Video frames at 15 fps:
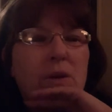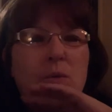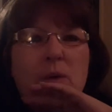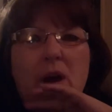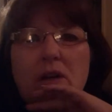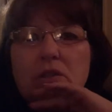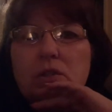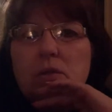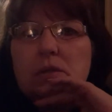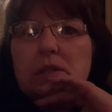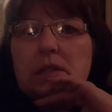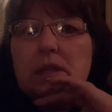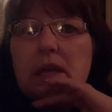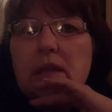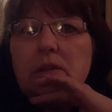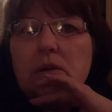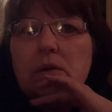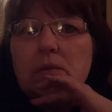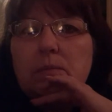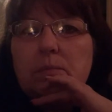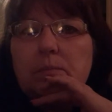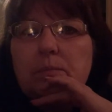gosh, there's
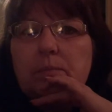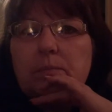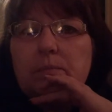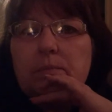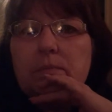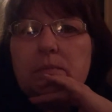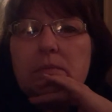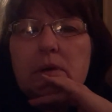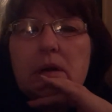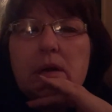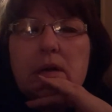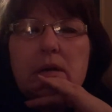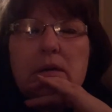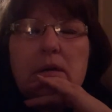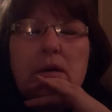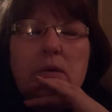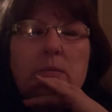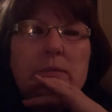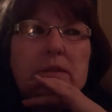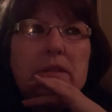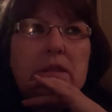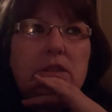another
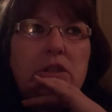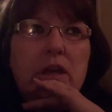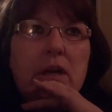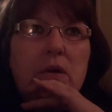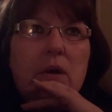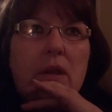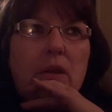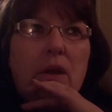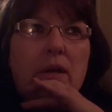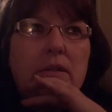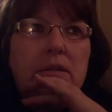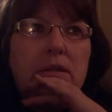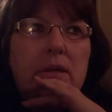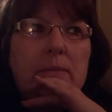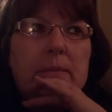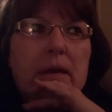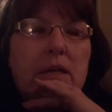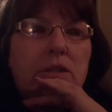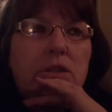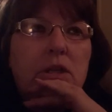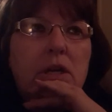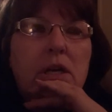homestead channel I like so
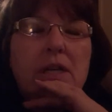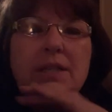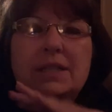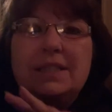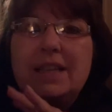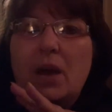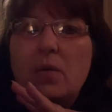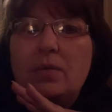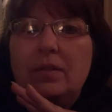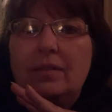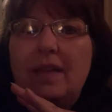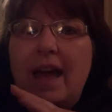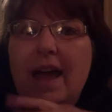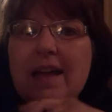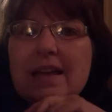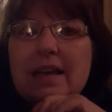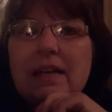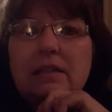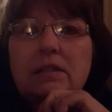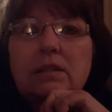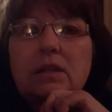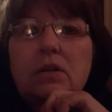much. Sow the
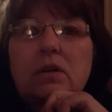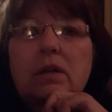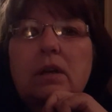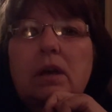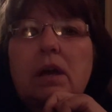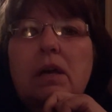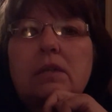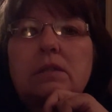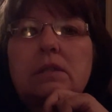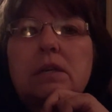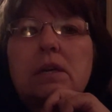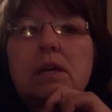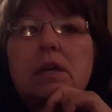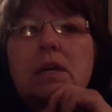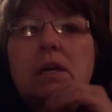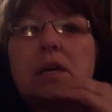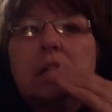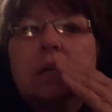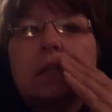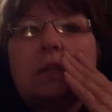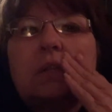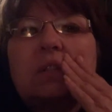Land. They're good.
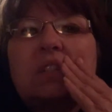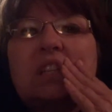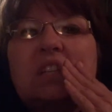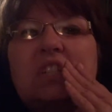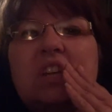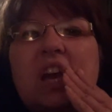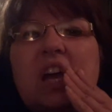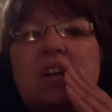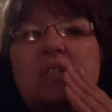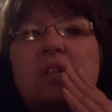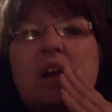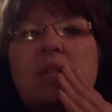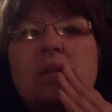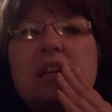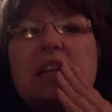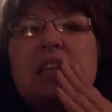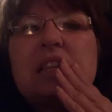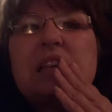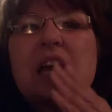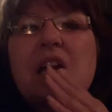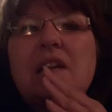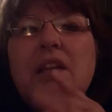They'll teach you how to grow
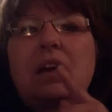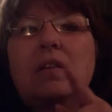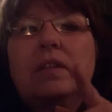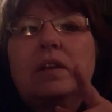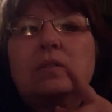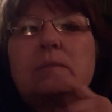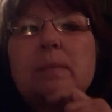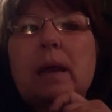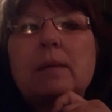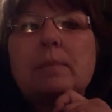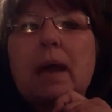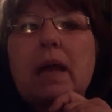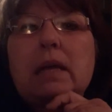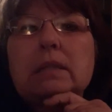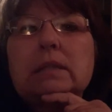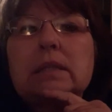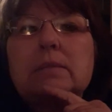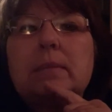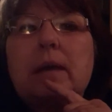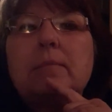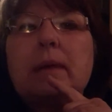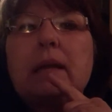anything. Oh, there's May. I see
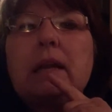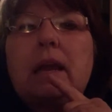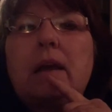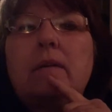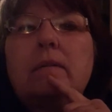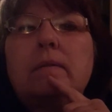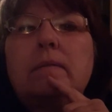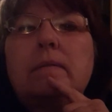May now.